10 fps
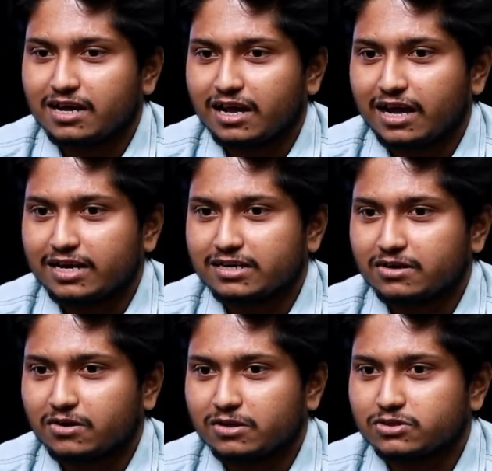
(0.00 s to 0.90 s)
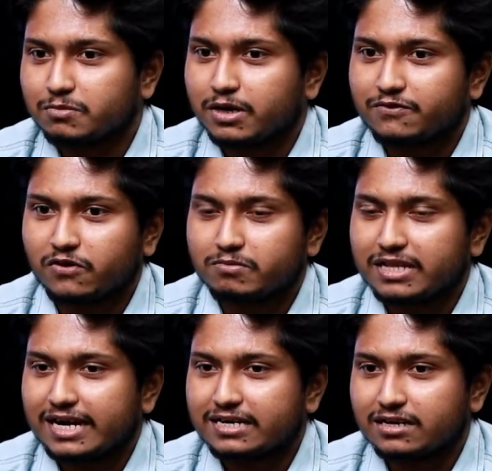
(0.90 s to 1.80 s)
and also apart from
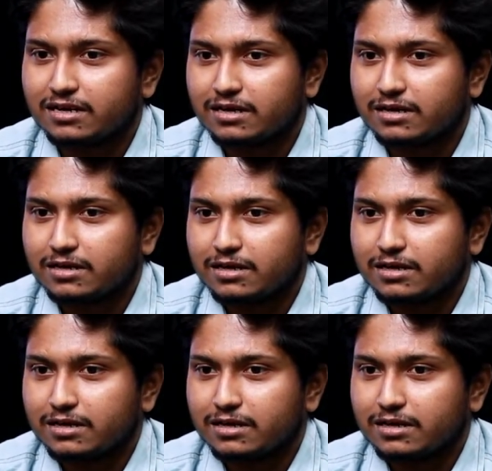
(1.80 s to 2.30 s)
that uh,